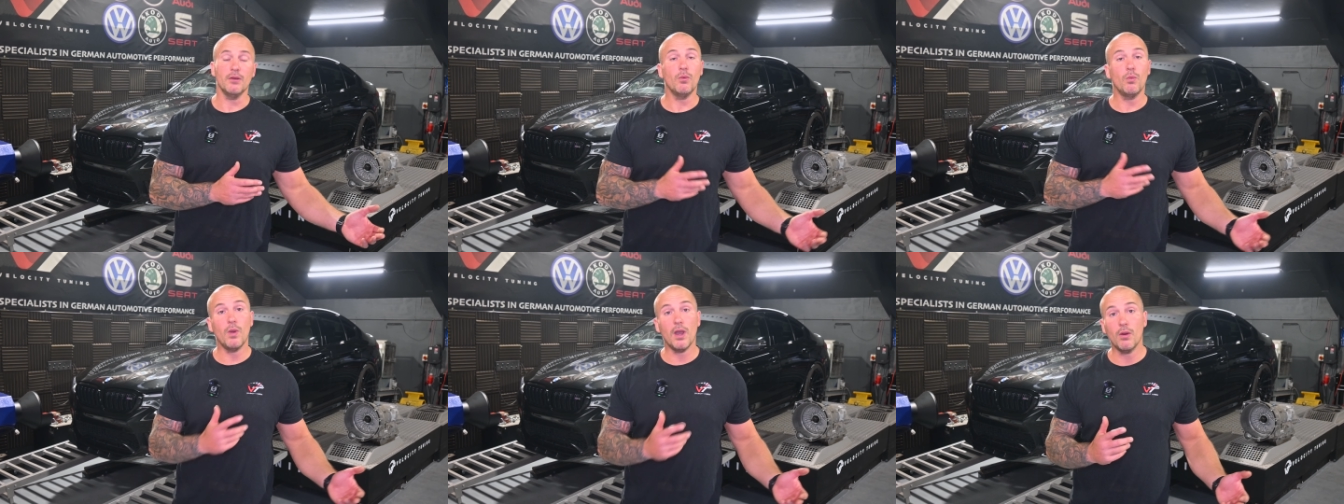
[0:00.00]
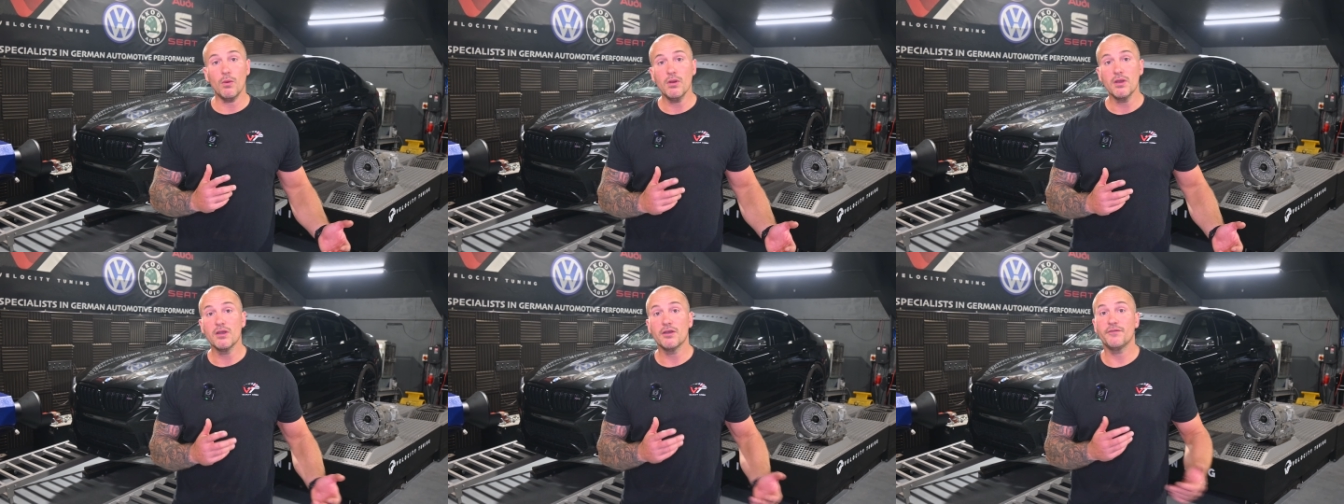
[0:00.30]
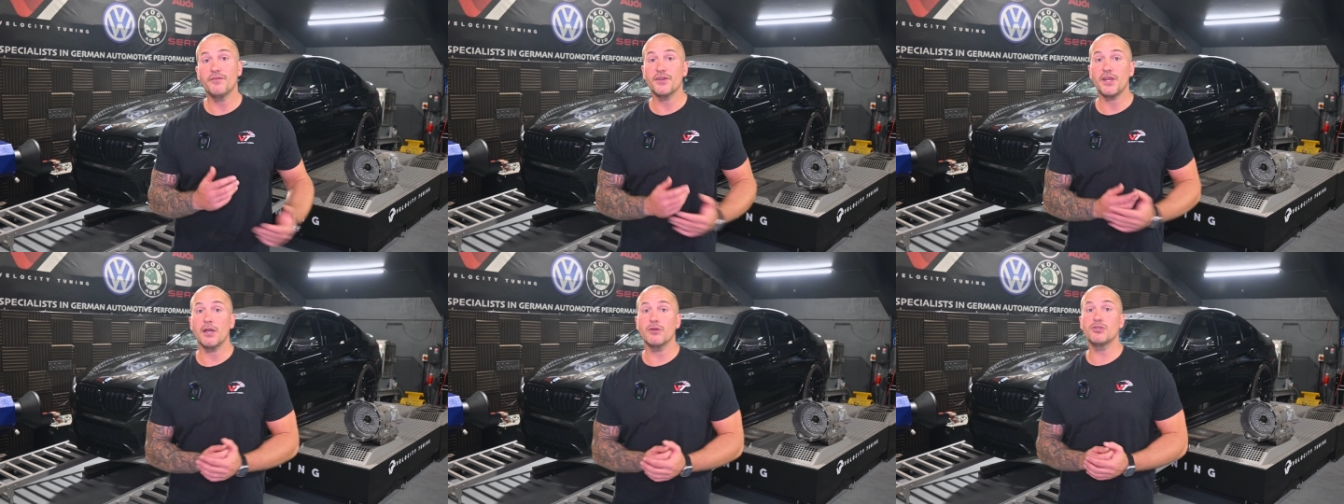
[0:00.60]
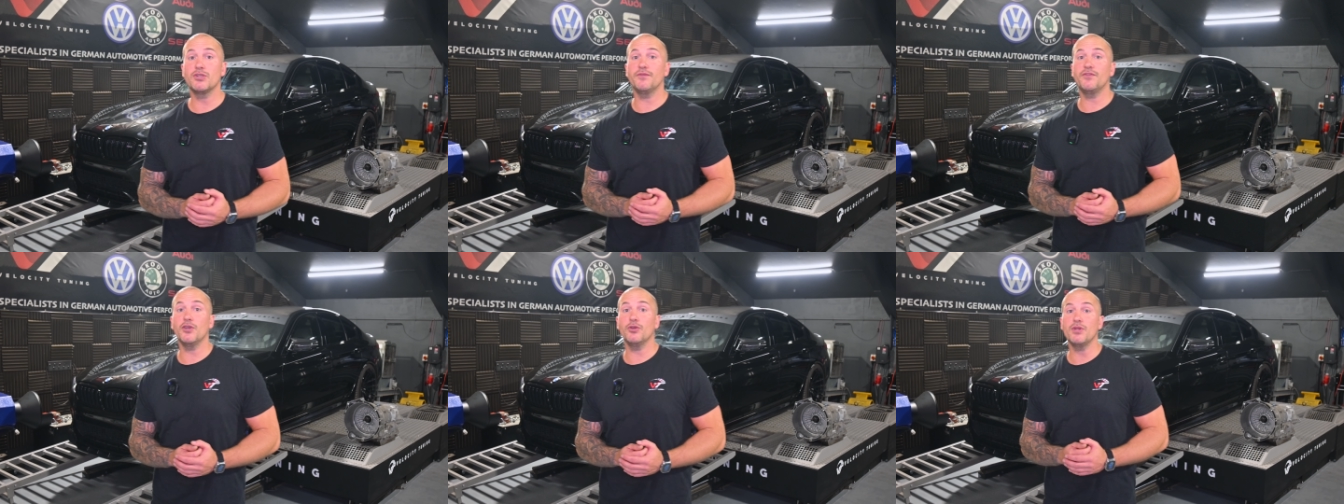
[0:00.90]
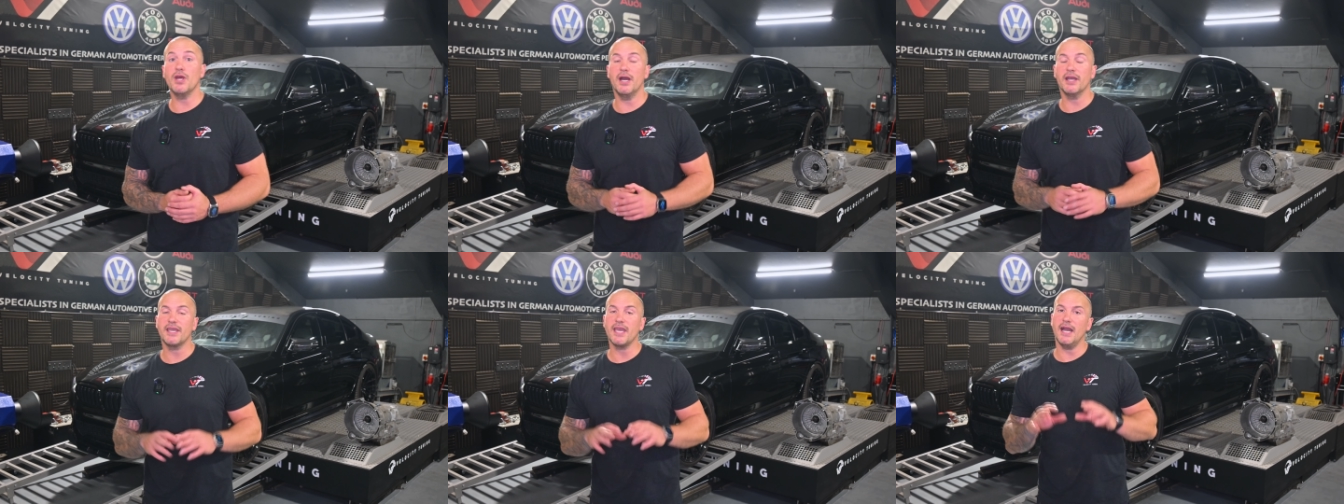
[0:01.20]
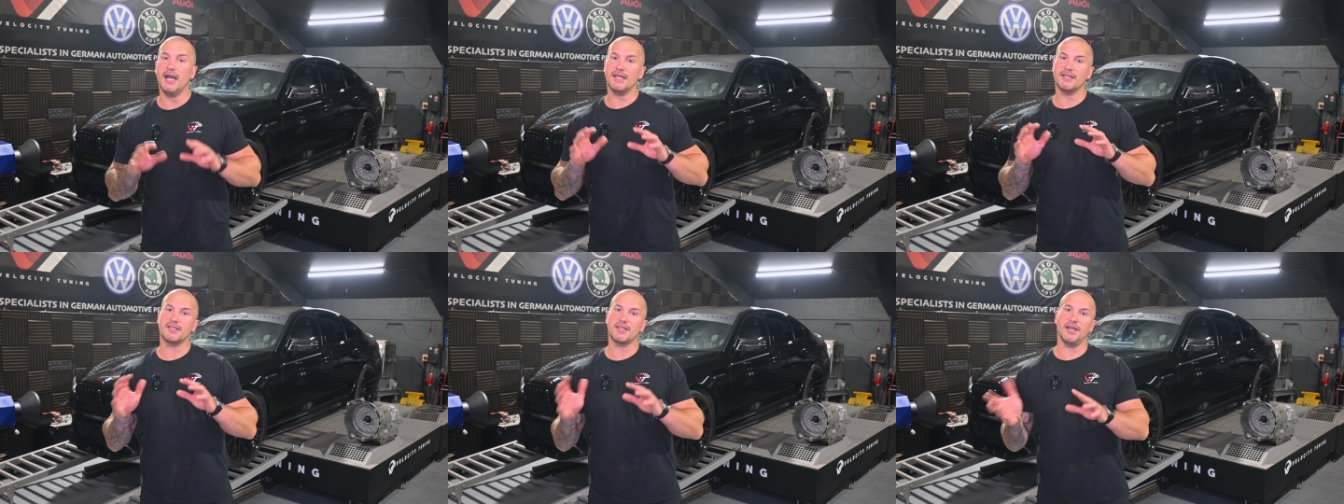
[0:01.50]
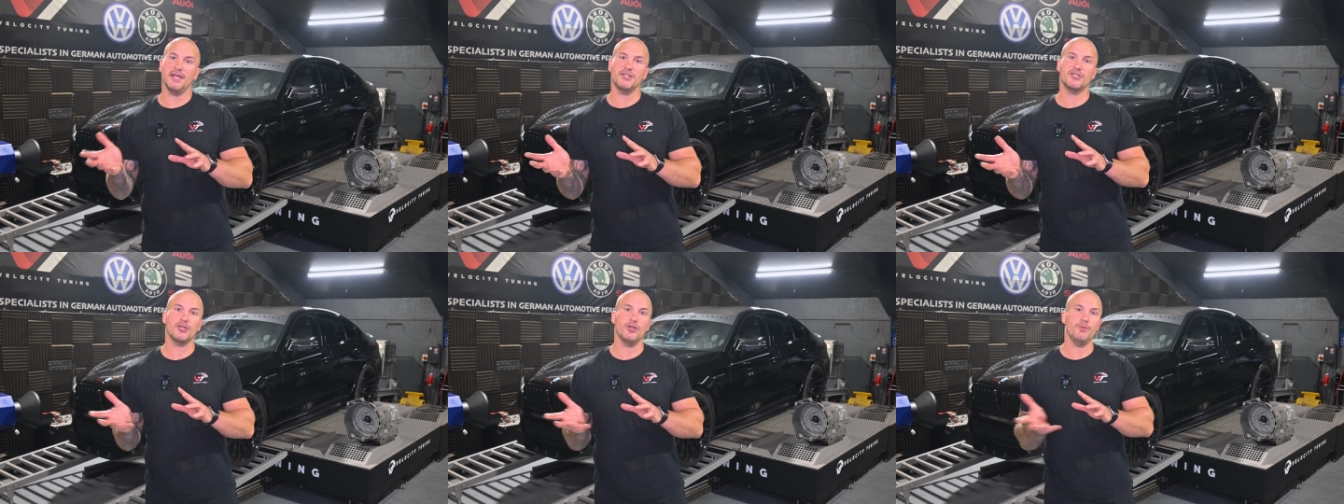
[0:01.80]
Well, for those of you that get our
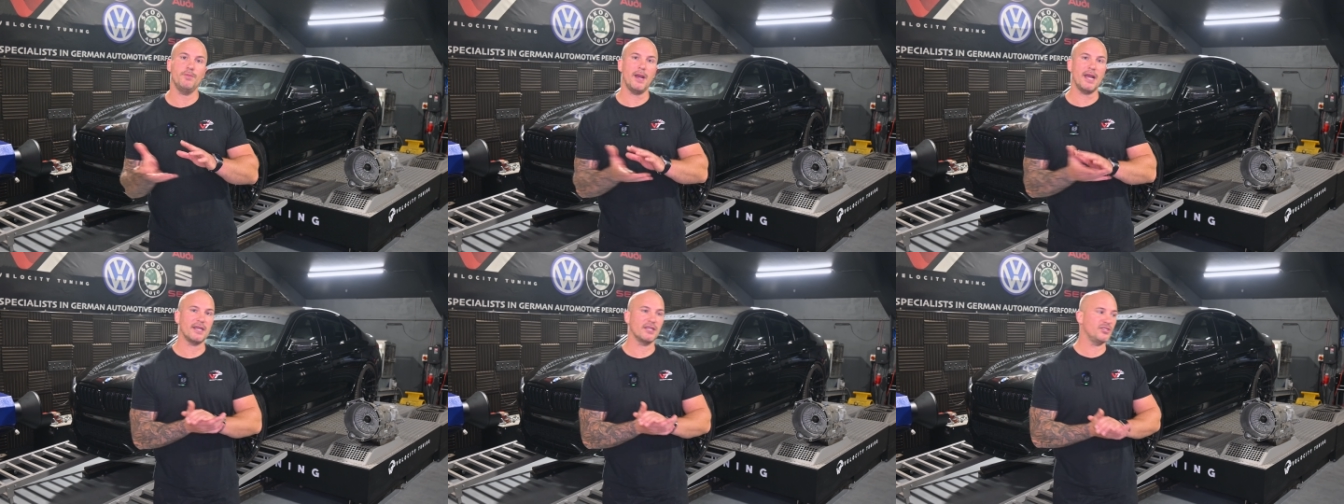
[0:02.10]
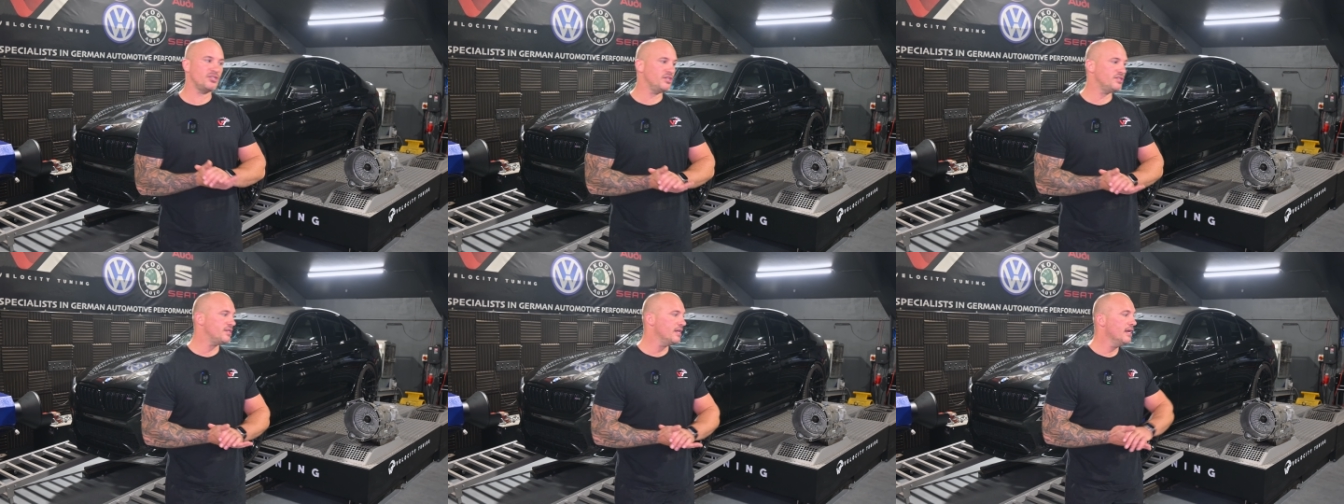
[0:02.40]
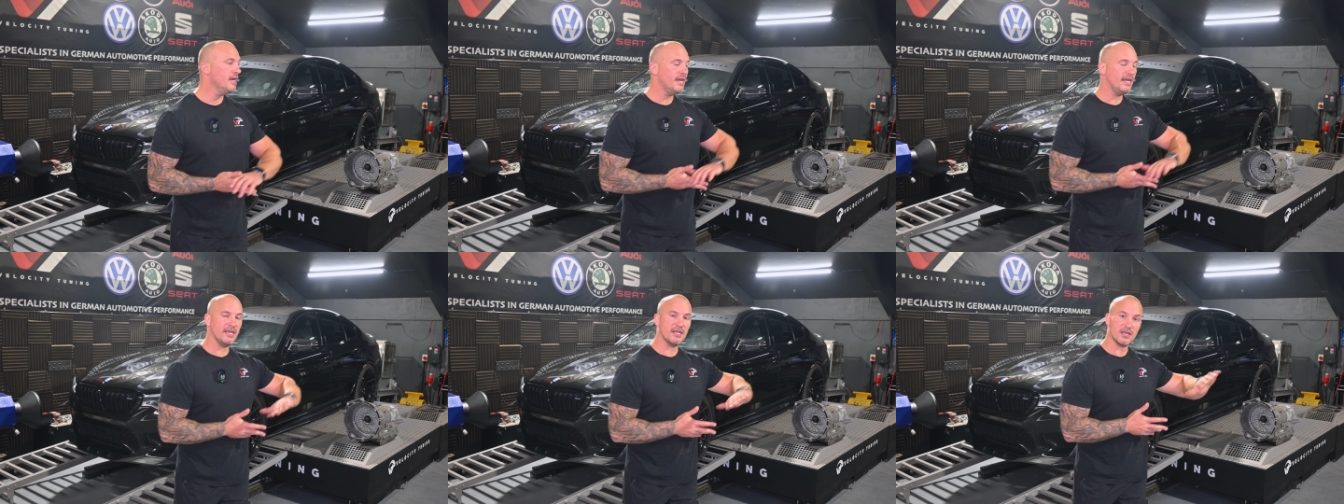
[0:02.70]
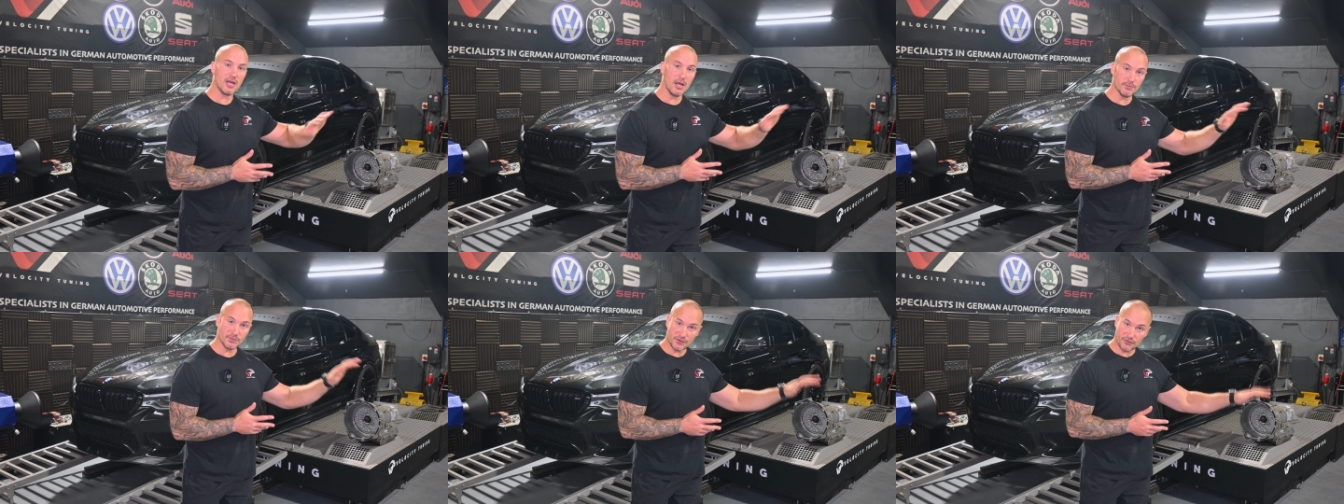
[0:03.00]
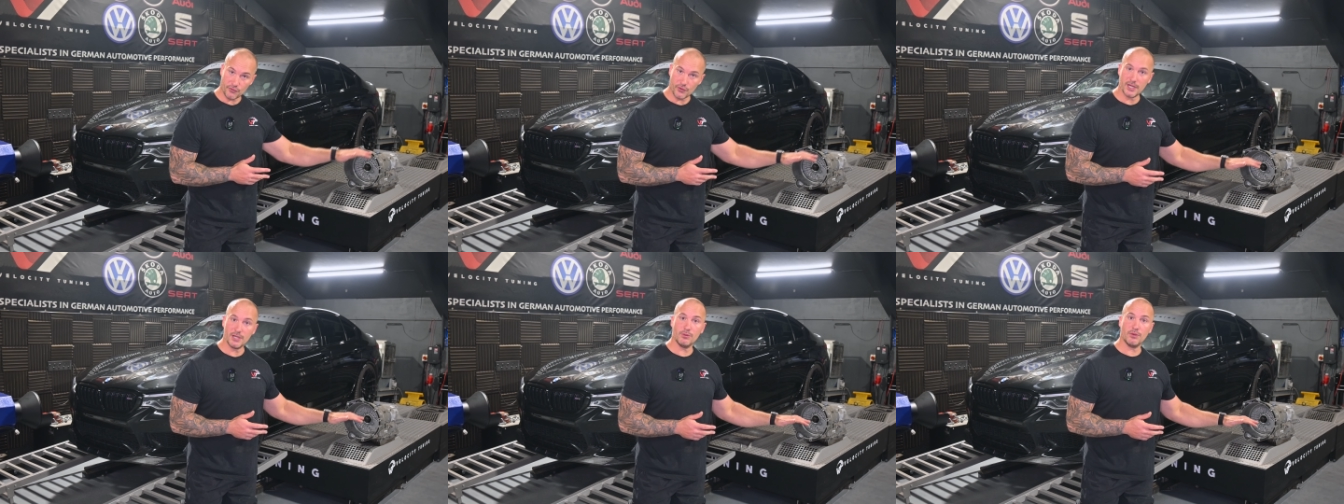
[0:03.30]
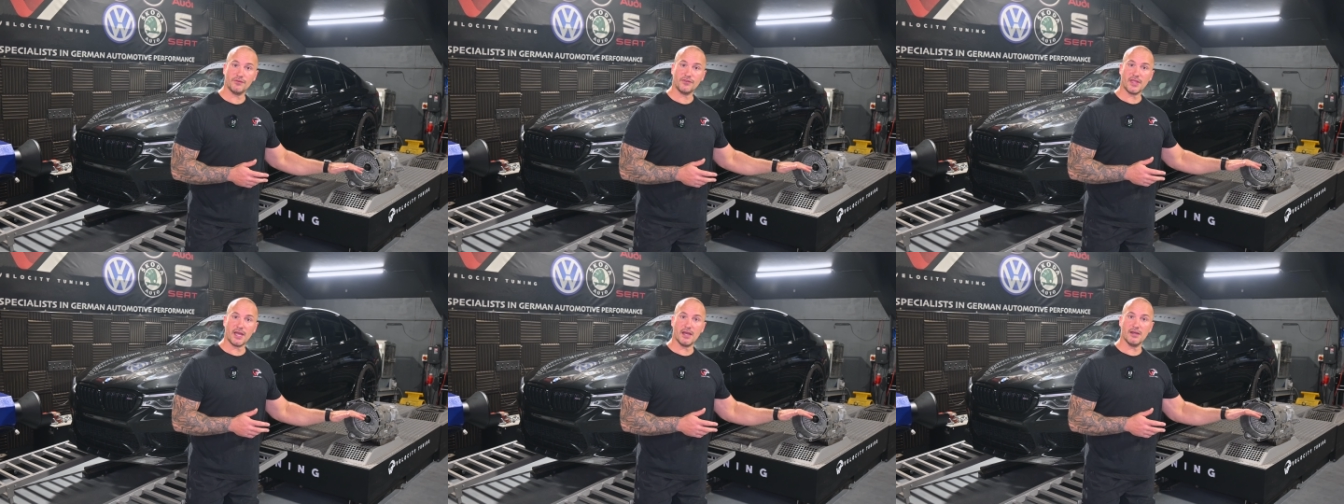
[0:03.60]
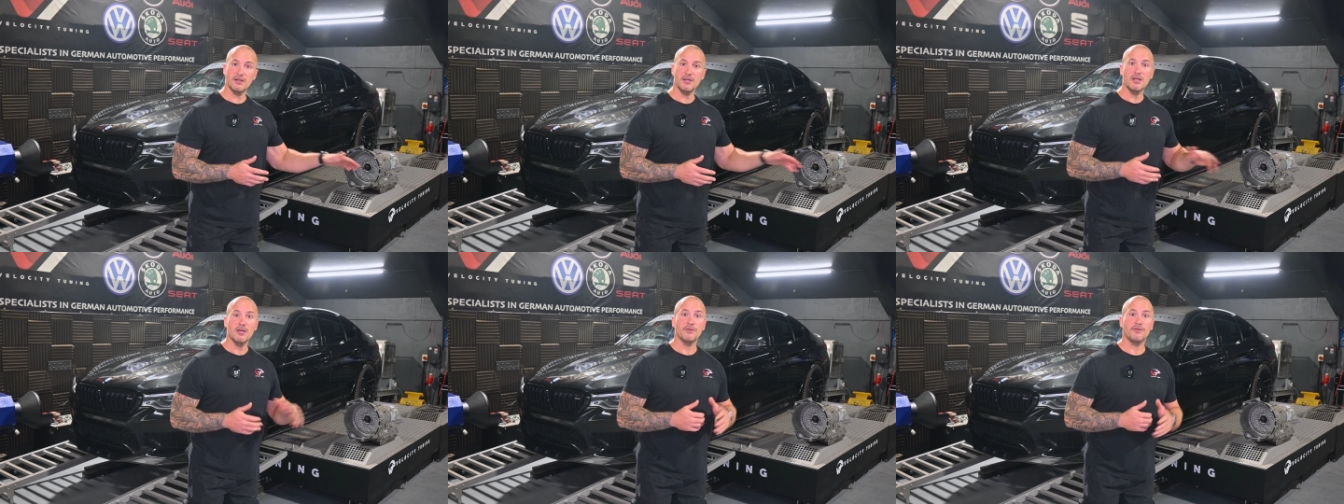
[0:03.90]
Stage 2 packages, it comes free with that.